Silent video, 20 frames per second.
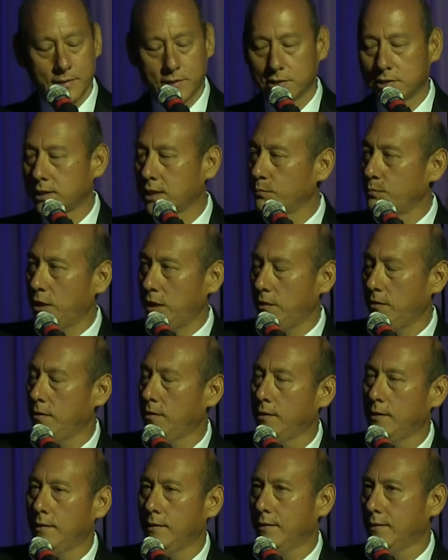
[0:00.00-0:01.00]
just give
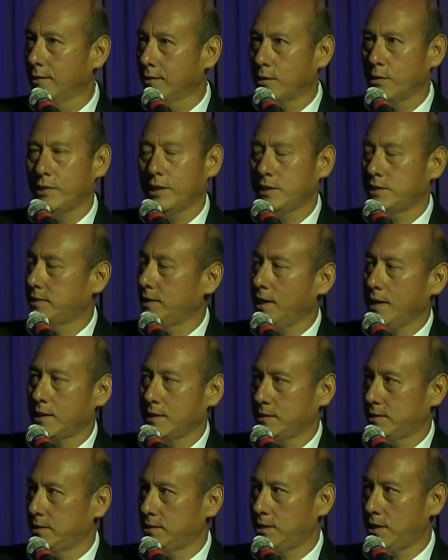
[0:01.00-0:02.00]
me 30
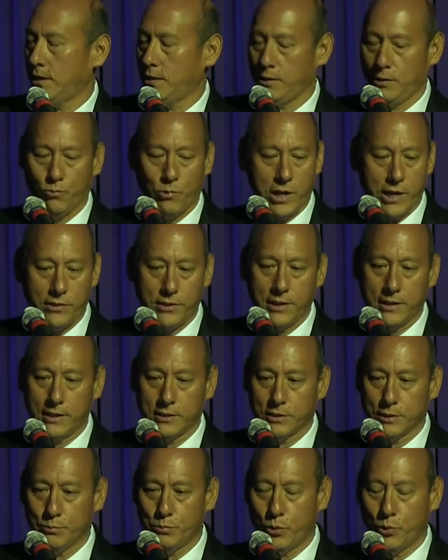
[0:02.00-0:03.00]
seconds to tell you why I
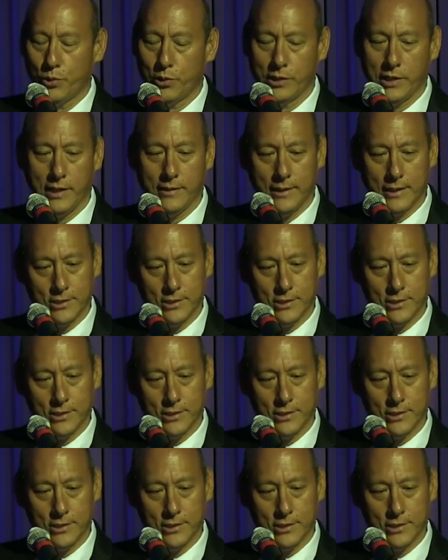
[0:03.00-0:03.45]
think it's important.